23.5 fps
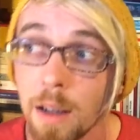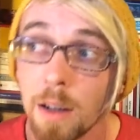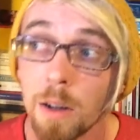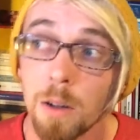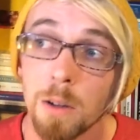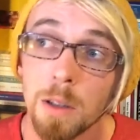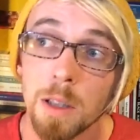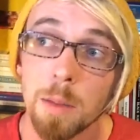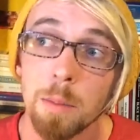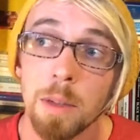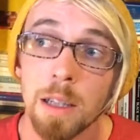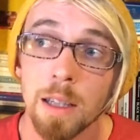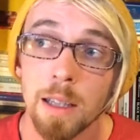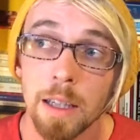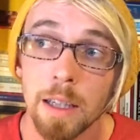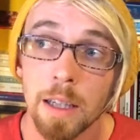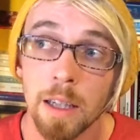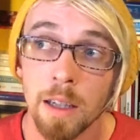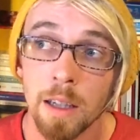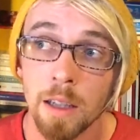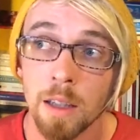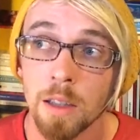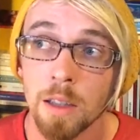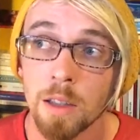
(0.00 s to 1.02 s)

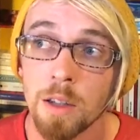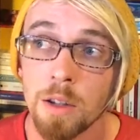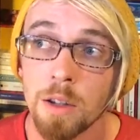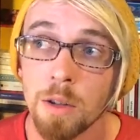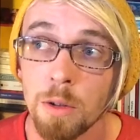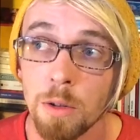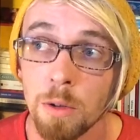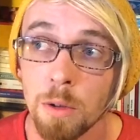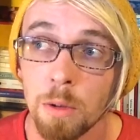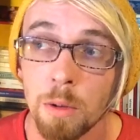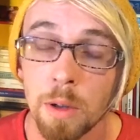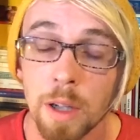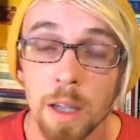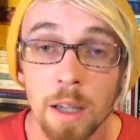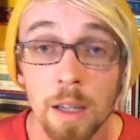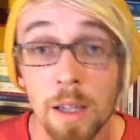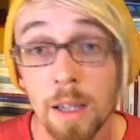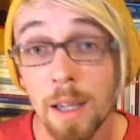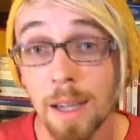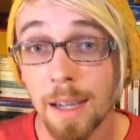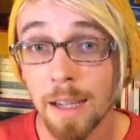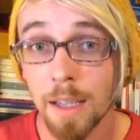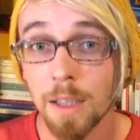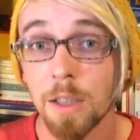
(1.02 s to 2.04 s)
Ultimately, to
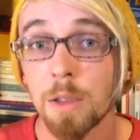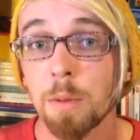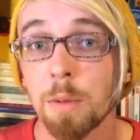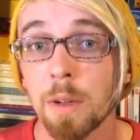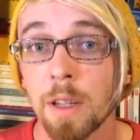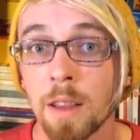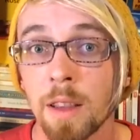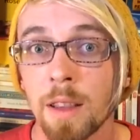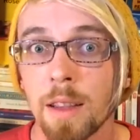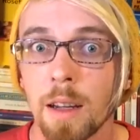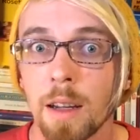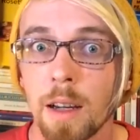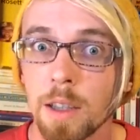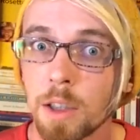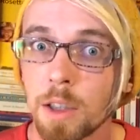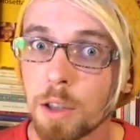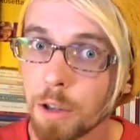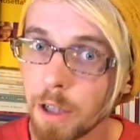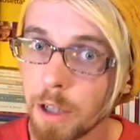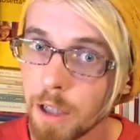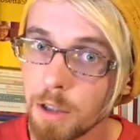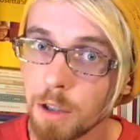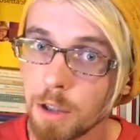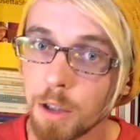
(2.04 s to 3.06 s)
engage with a
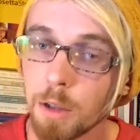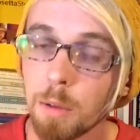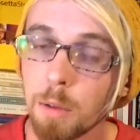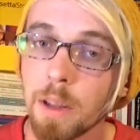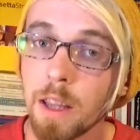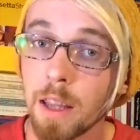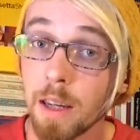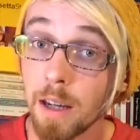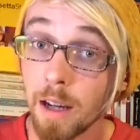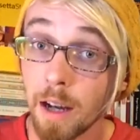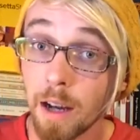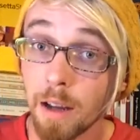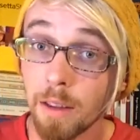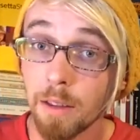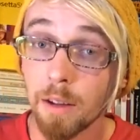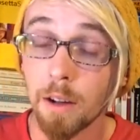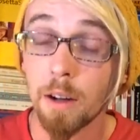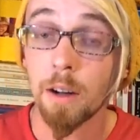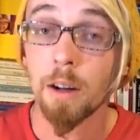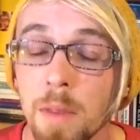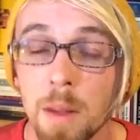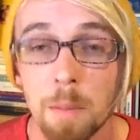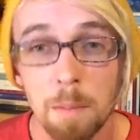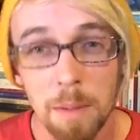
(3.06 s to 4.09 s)
stranger, with an
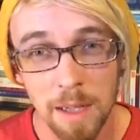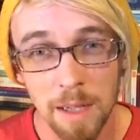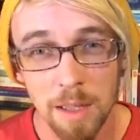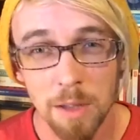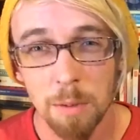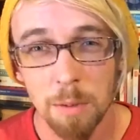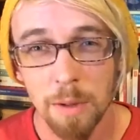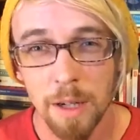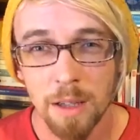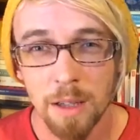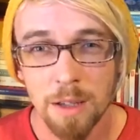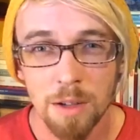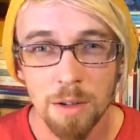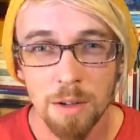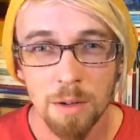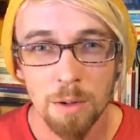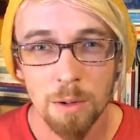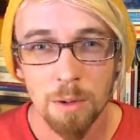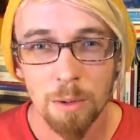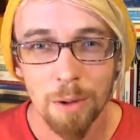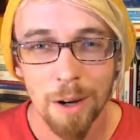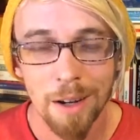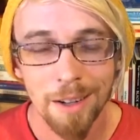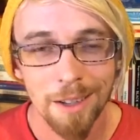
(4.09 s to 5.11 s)
other, the best way
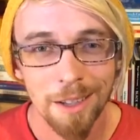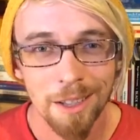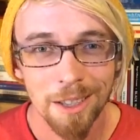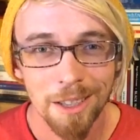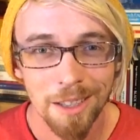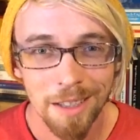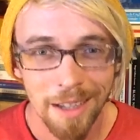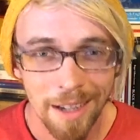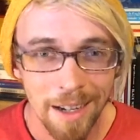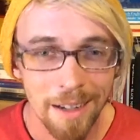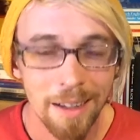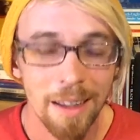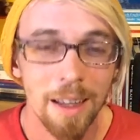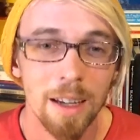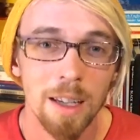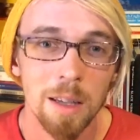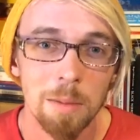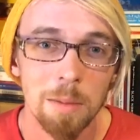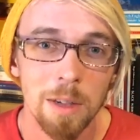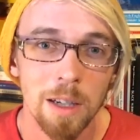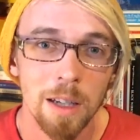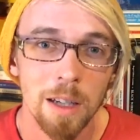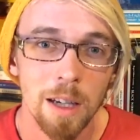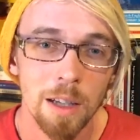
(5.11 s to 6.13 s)
to understand that
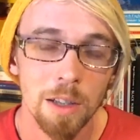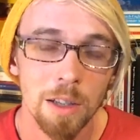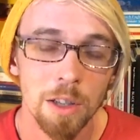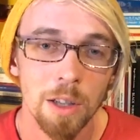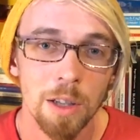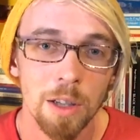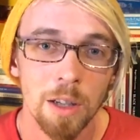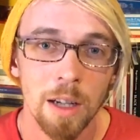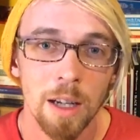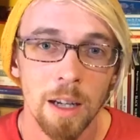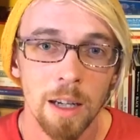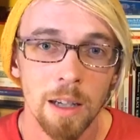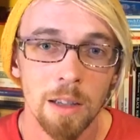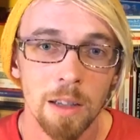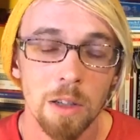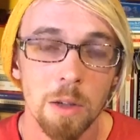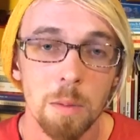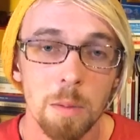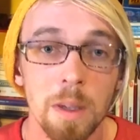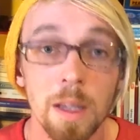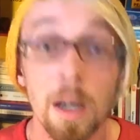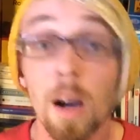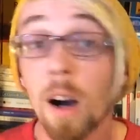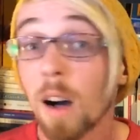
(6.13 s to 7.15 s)
communication and to
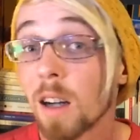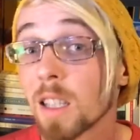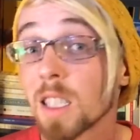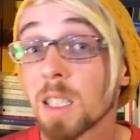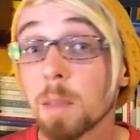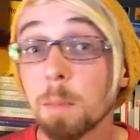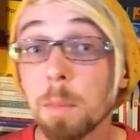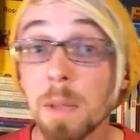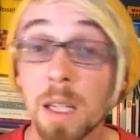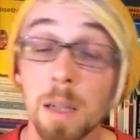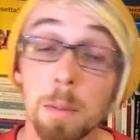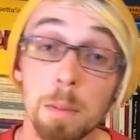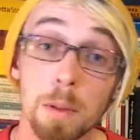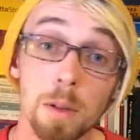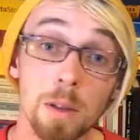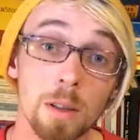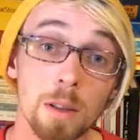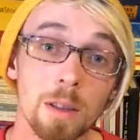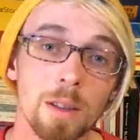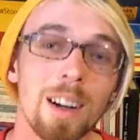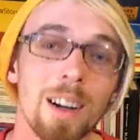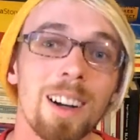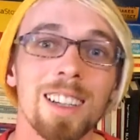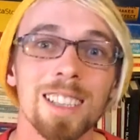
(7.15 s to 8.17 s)
be
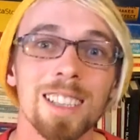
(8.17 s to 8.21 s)
hospitable,